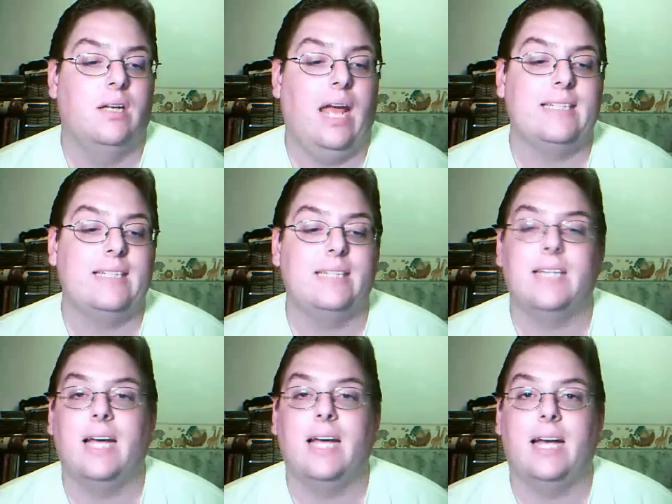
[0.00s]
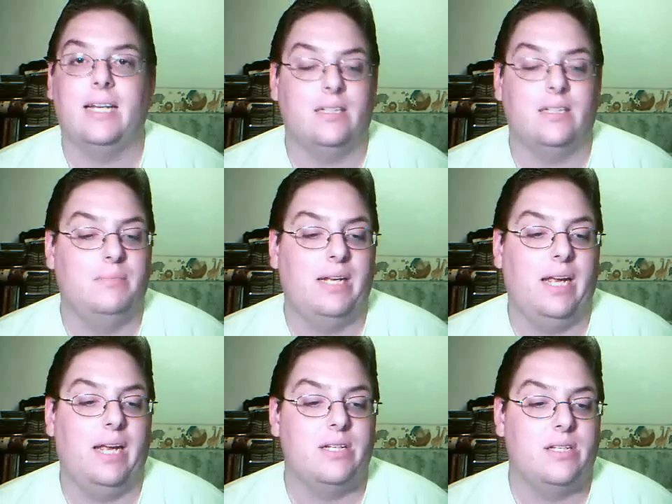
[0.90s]
antipsychotic
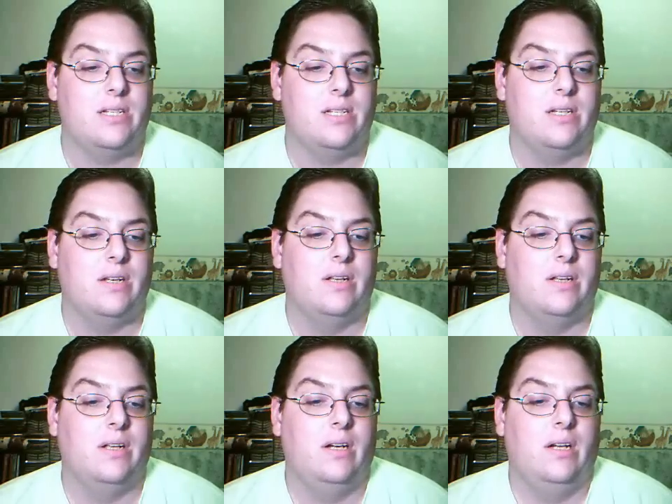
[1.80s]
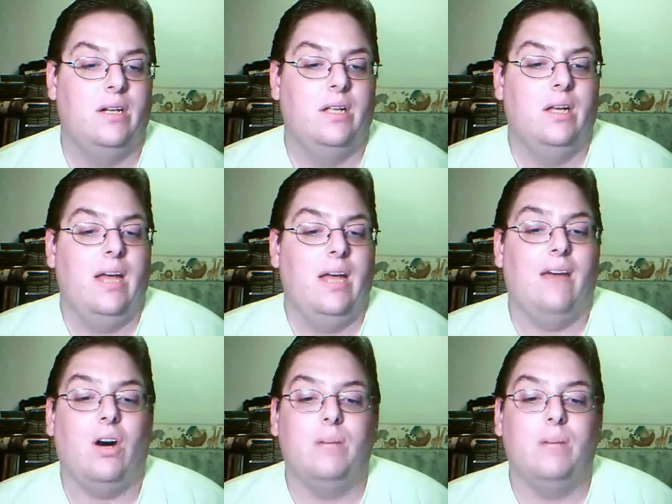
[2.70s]
medications,
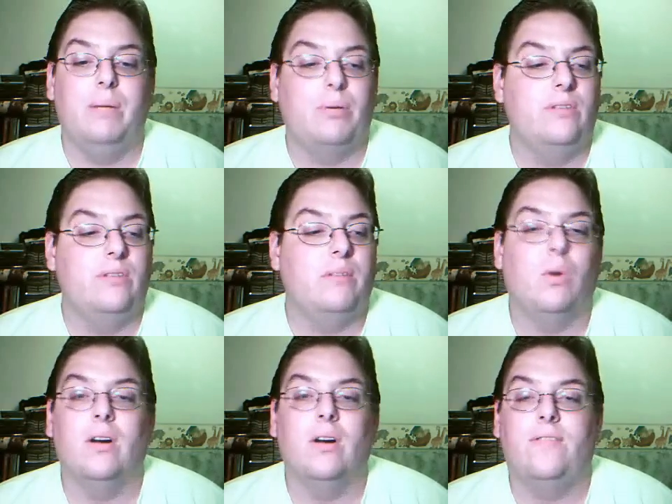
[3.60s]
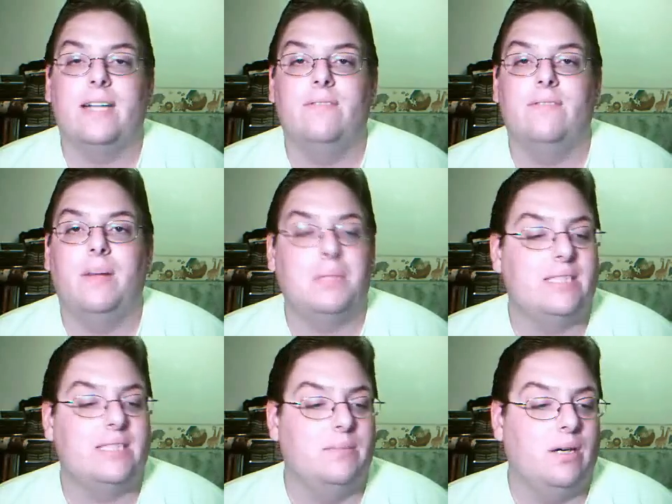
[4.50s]
have all been proven more effective than
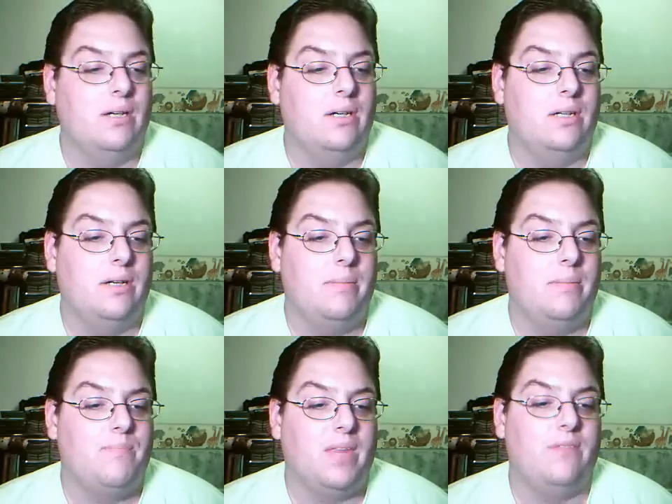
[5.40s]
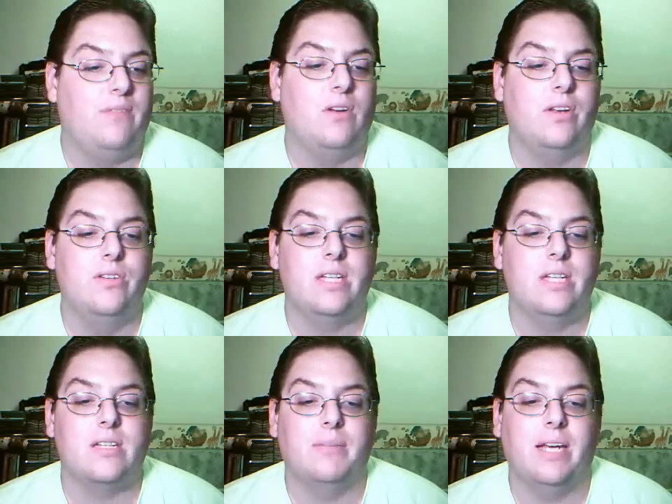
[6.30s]
placebo. If you're using
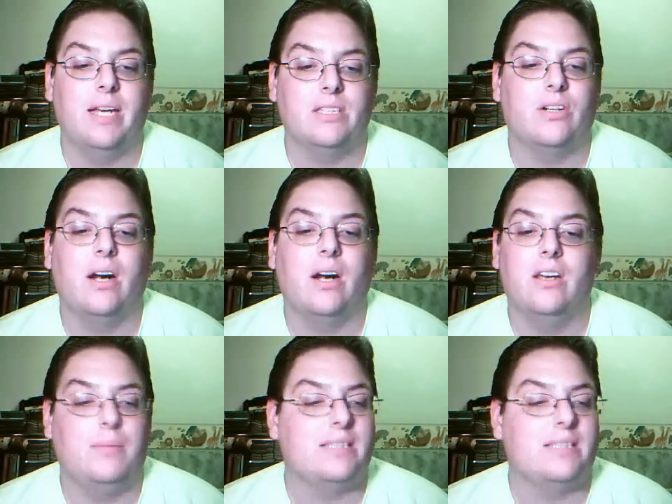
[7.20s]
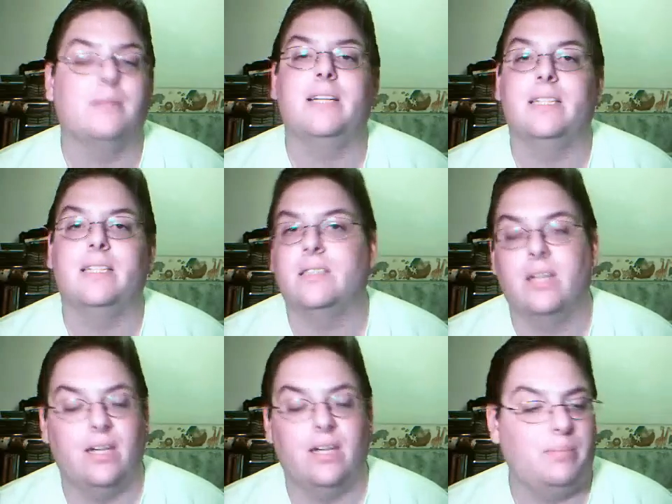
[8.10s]
something else or arguing about something else,
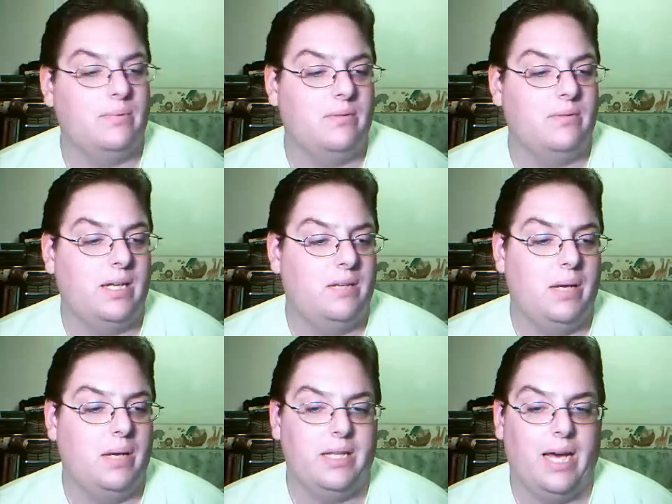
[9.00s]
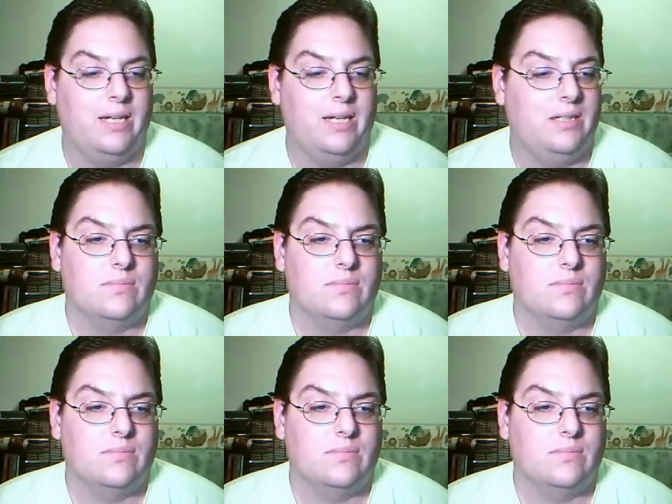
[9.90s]
look it up, and we can debate that.